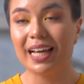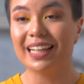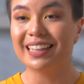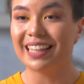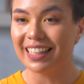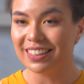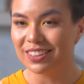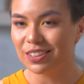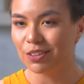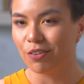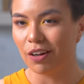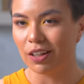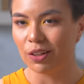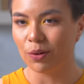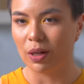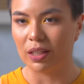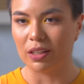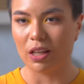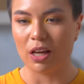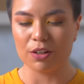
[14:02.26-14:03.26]
it tends to
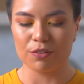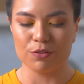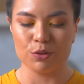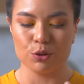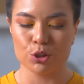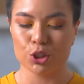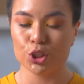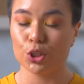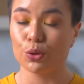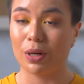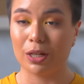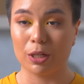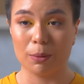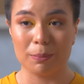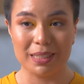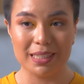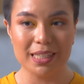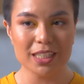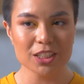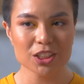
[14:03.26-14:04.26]
follow a lot of nutrition
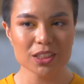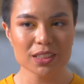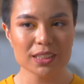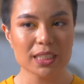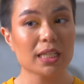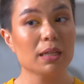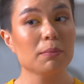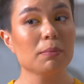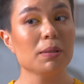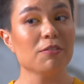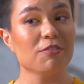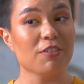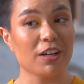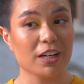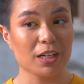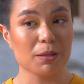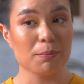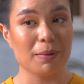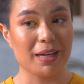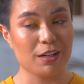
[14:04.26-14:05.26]
recommendations that can be
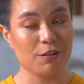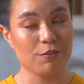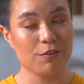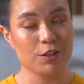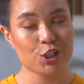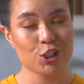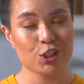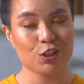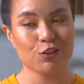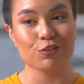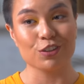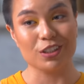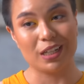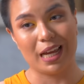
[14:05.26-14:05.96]
very beneficial for